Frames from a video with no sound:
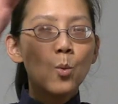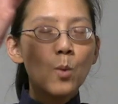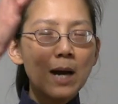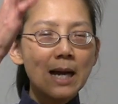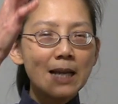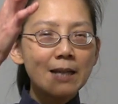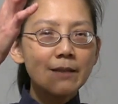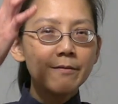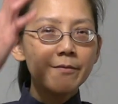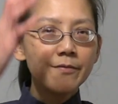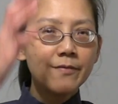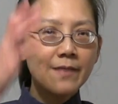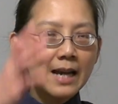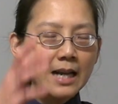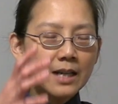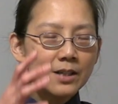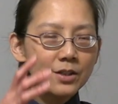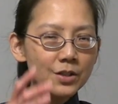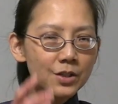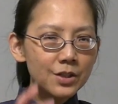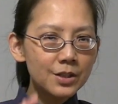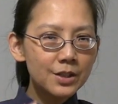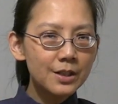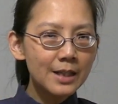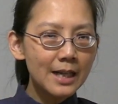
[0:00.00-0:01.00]
one
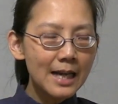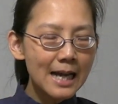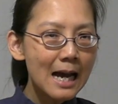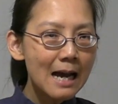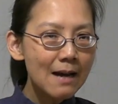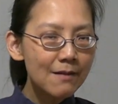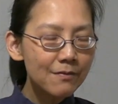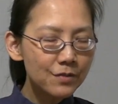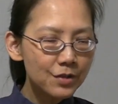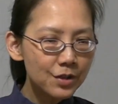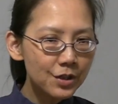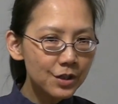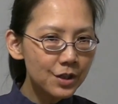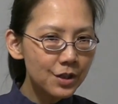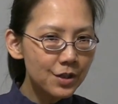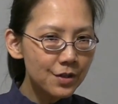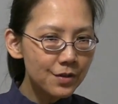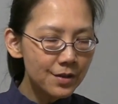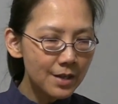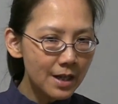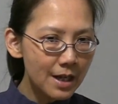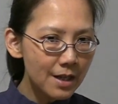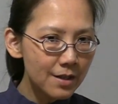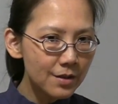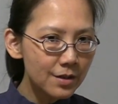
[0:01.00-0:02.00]
factor after
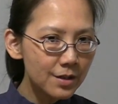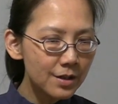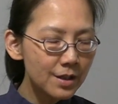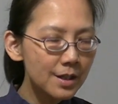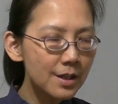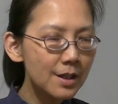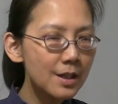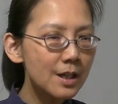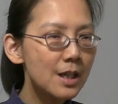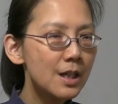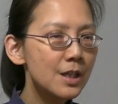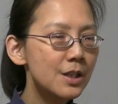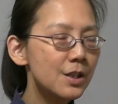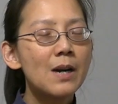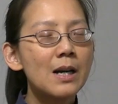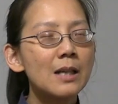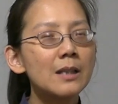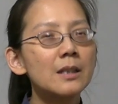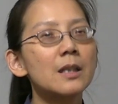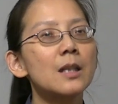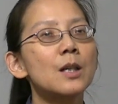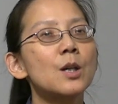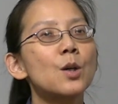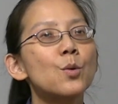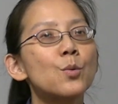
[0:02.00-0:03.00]
another.
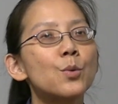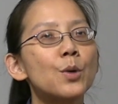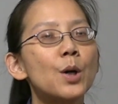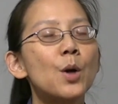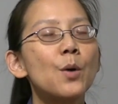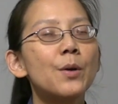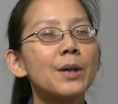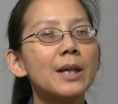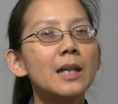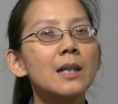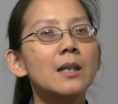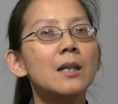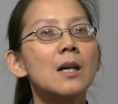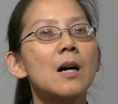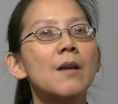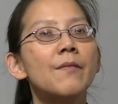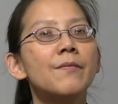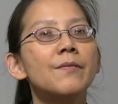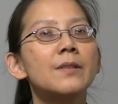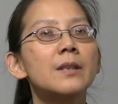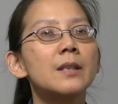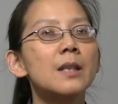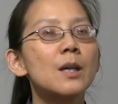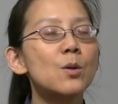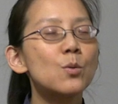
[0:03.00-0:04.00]
From the growing
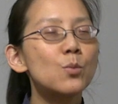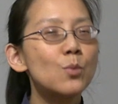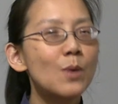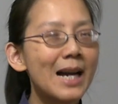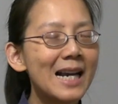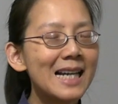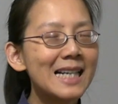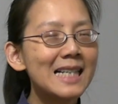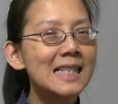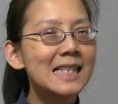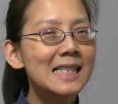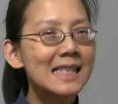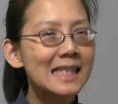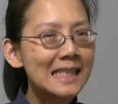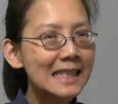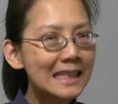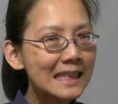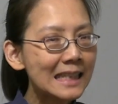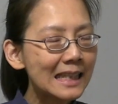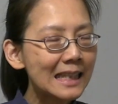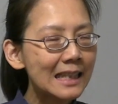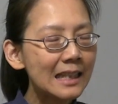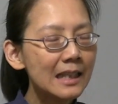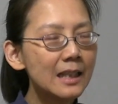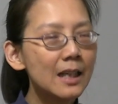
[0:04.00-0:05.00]
of the rice
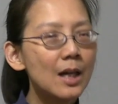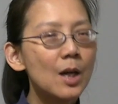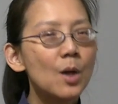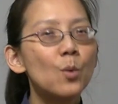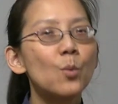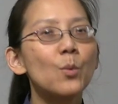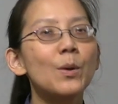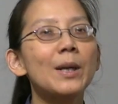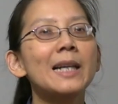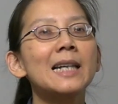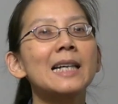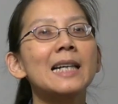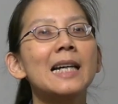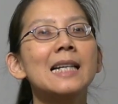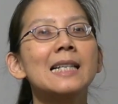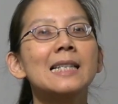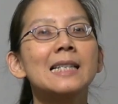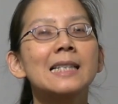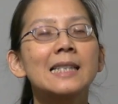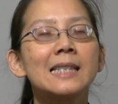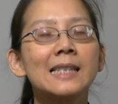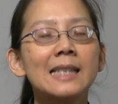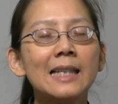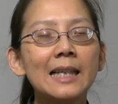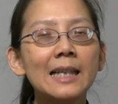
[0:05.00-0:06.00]
seedling, we can
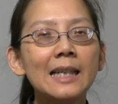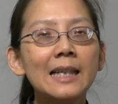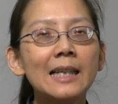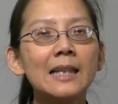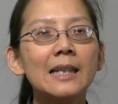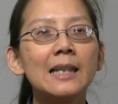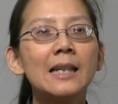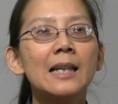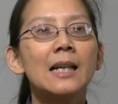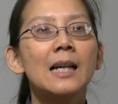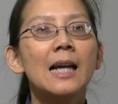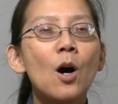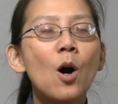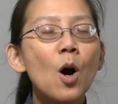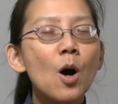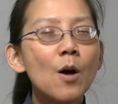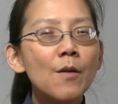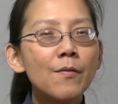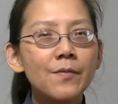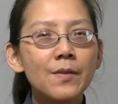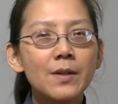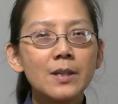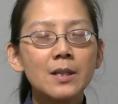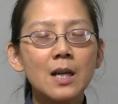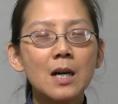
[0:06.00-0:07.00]
see
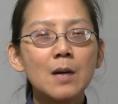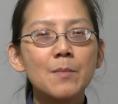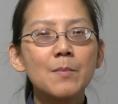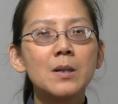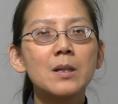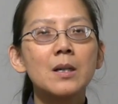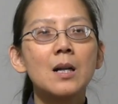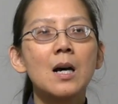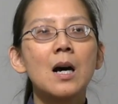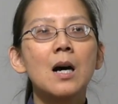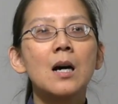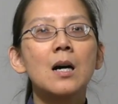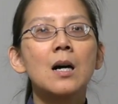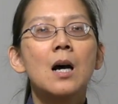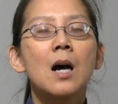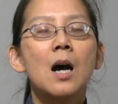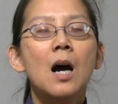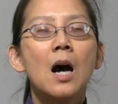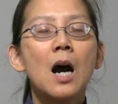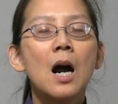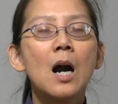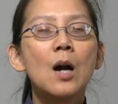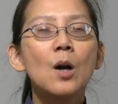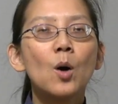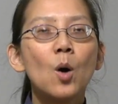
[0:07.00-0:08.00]
all phenomena
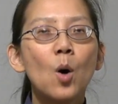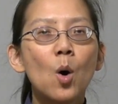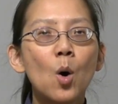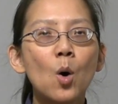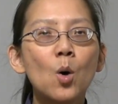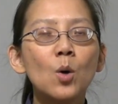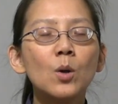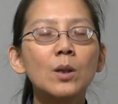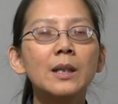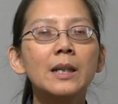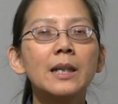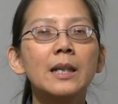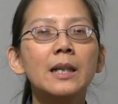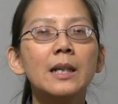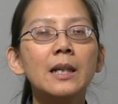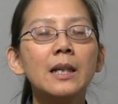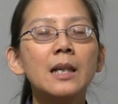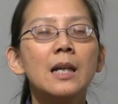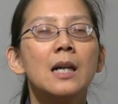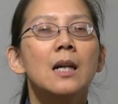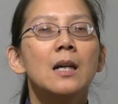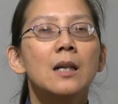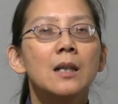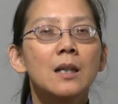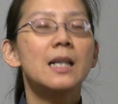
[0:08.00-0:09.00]
are
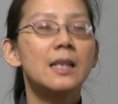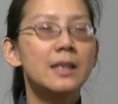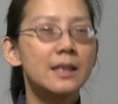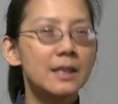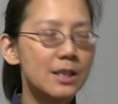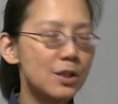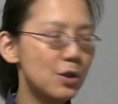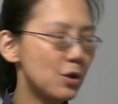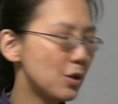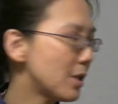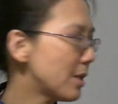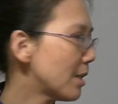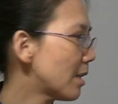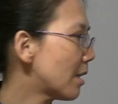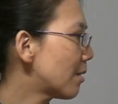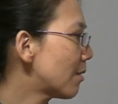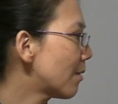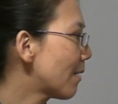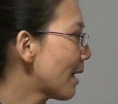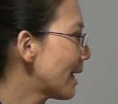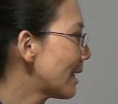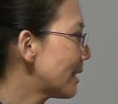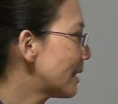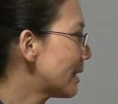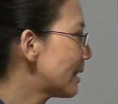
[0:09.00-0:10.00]
only condition
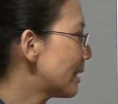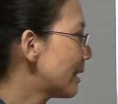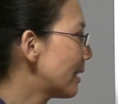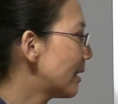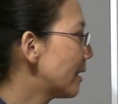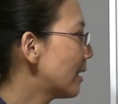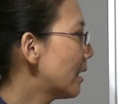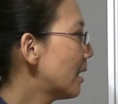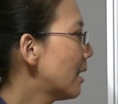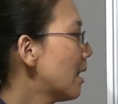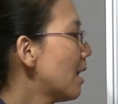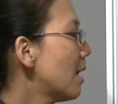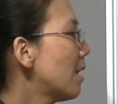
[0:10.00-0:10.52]
arising.